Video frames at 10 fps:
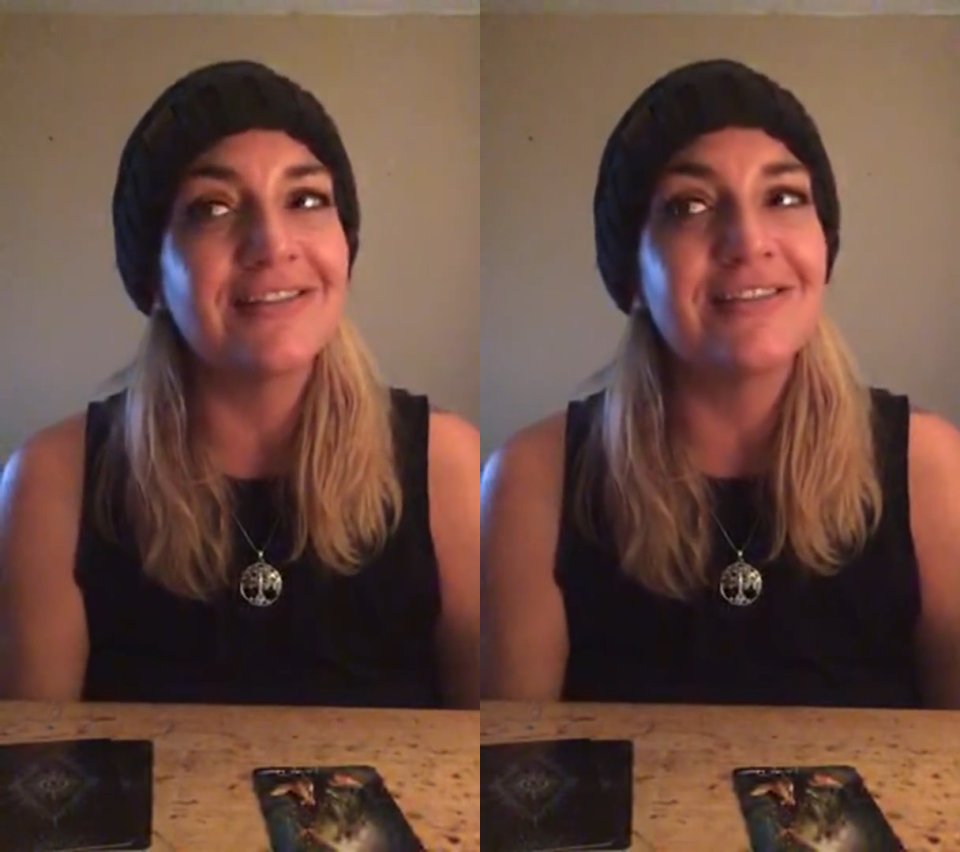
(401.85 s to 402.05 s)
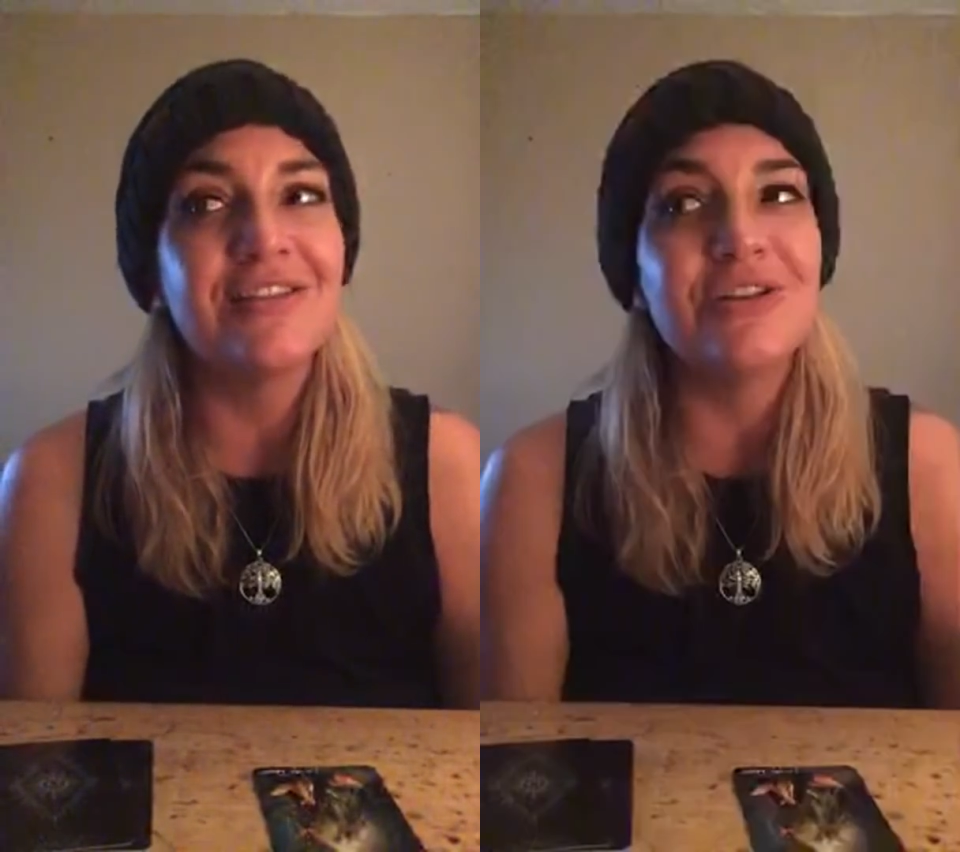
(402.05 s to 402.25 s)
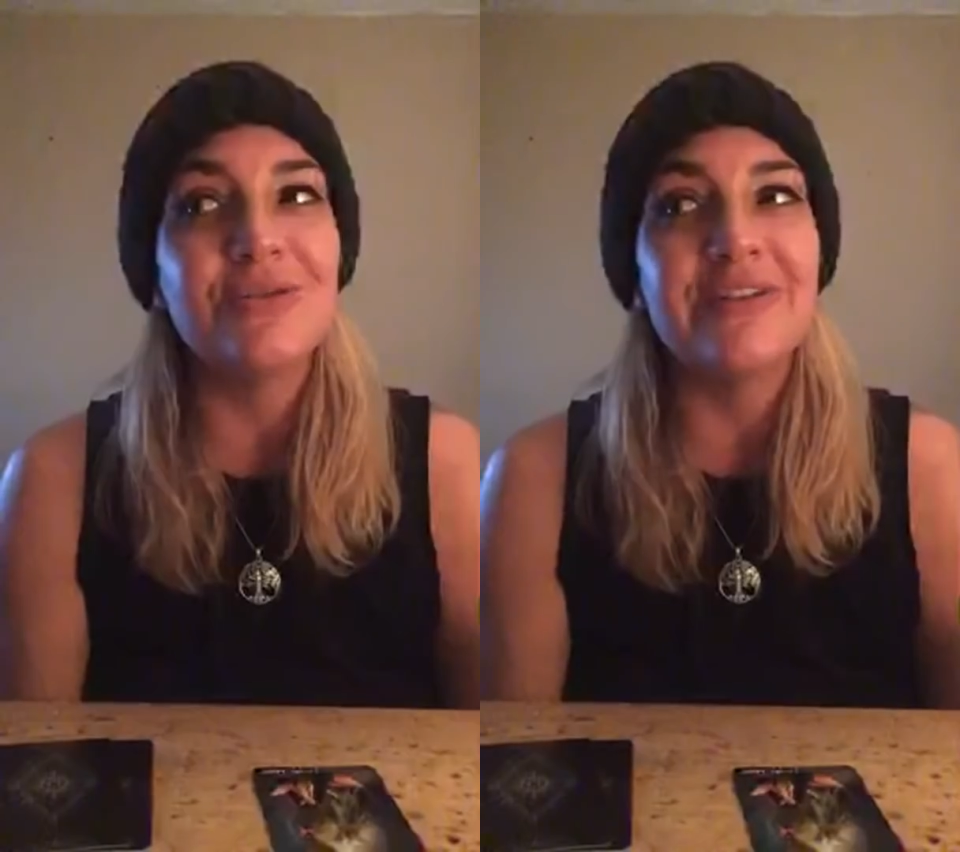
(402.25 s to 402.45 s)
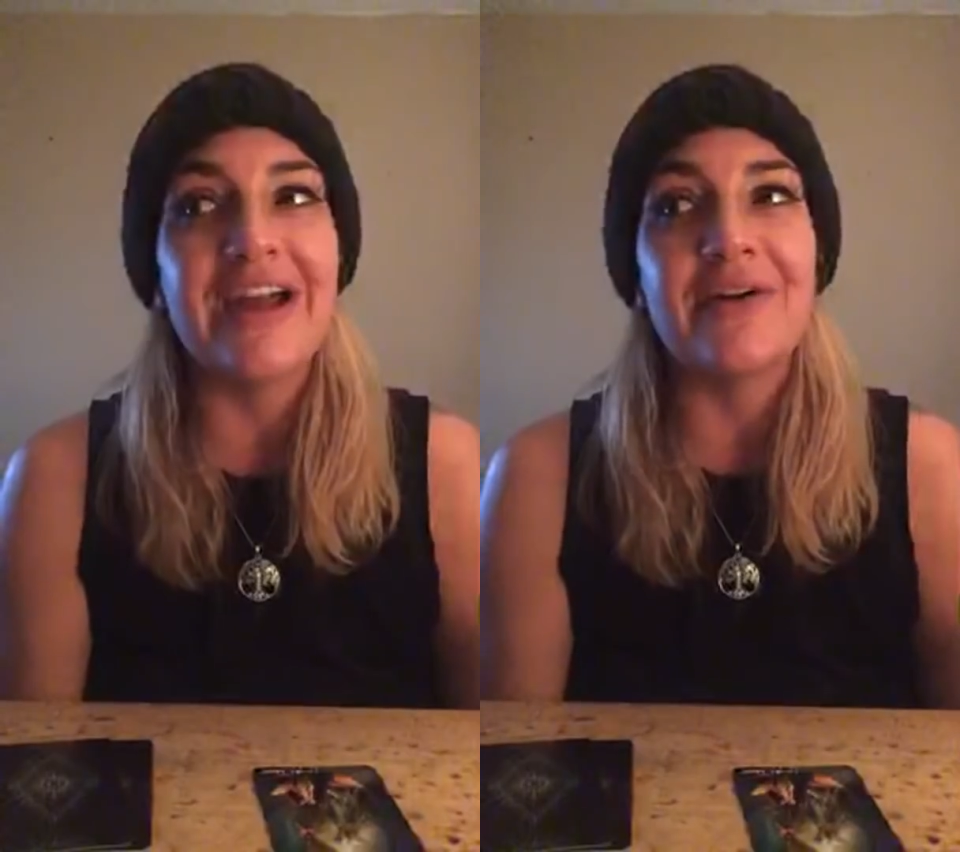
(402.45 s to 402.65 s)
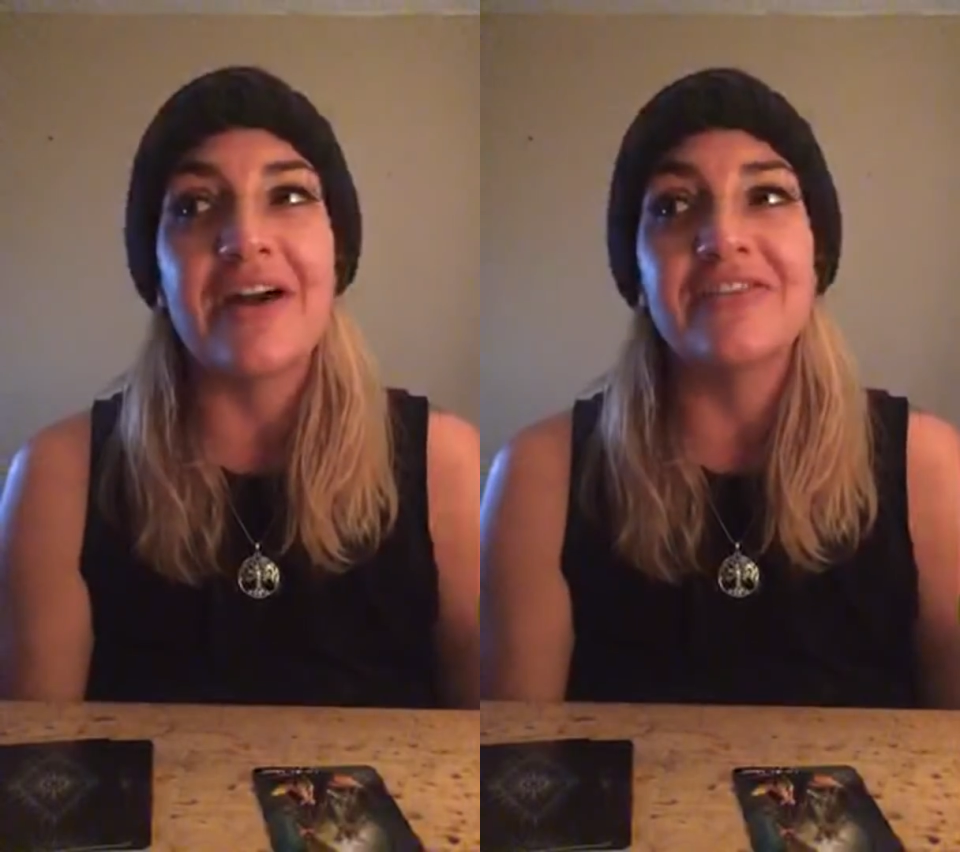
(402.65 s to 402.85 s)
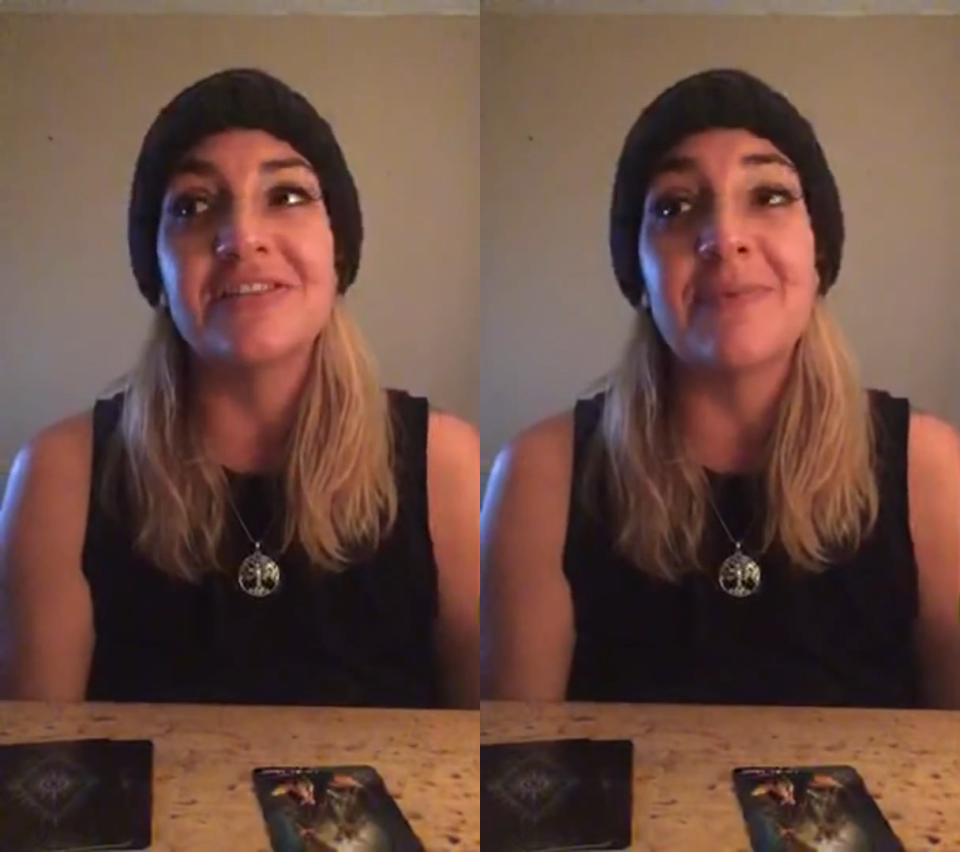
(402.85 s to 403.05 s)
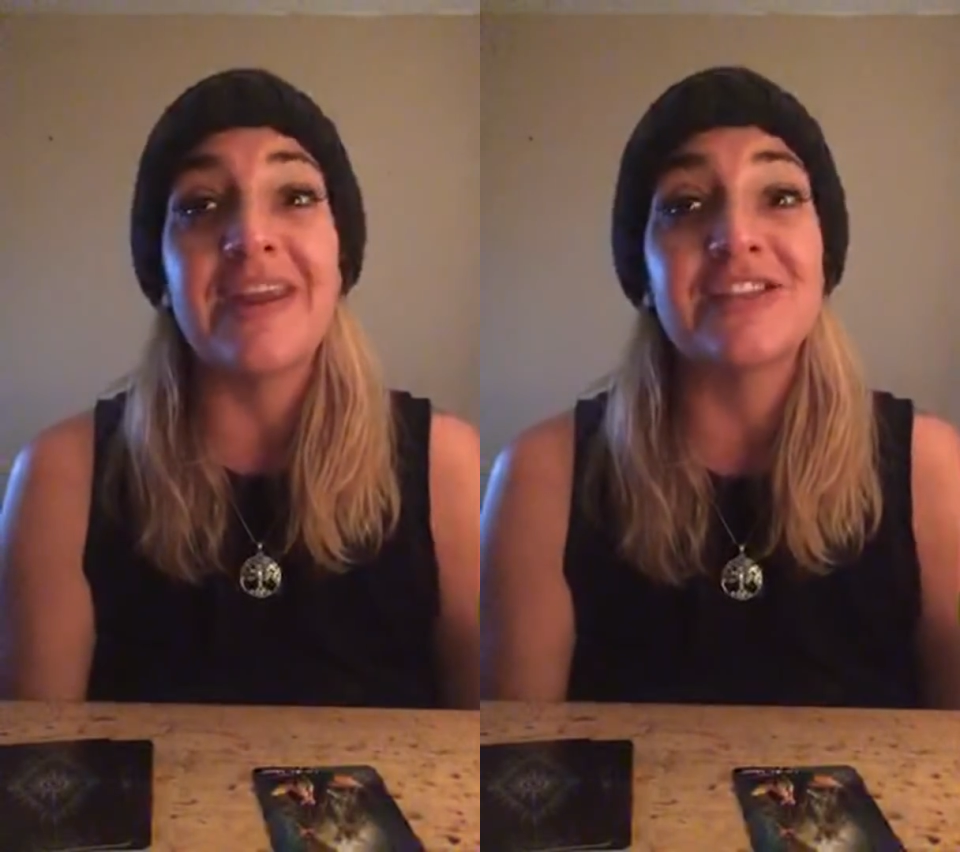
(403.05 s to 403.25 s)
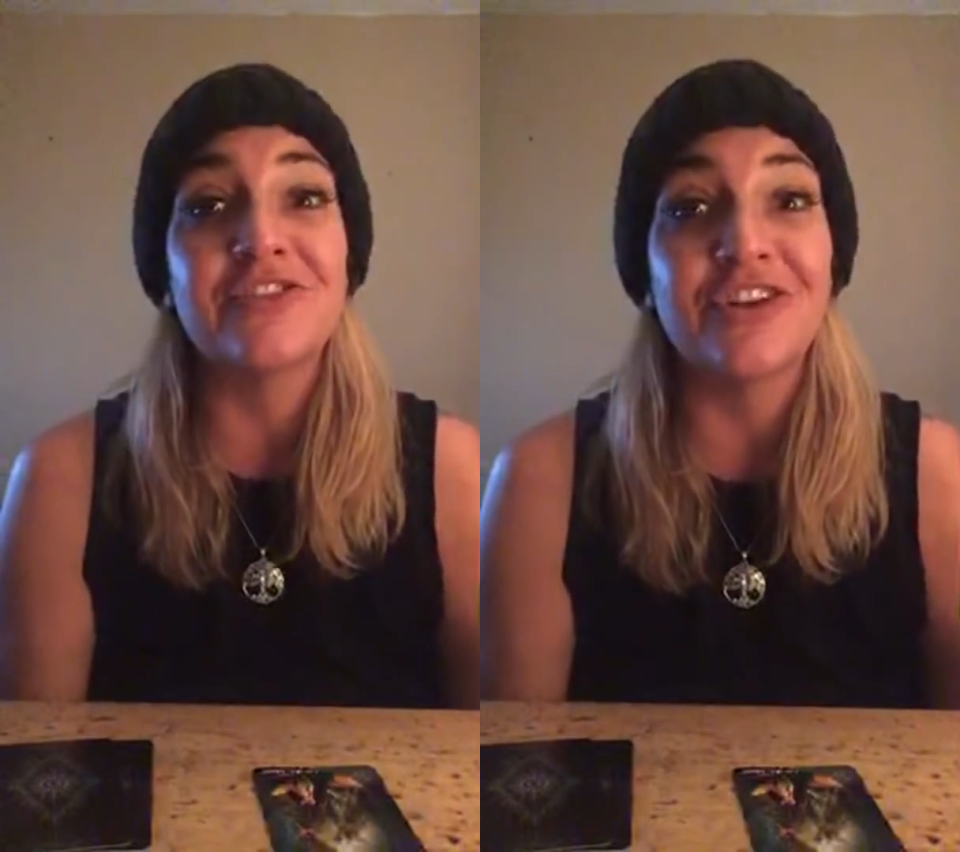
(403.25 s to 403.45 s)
do you now have space for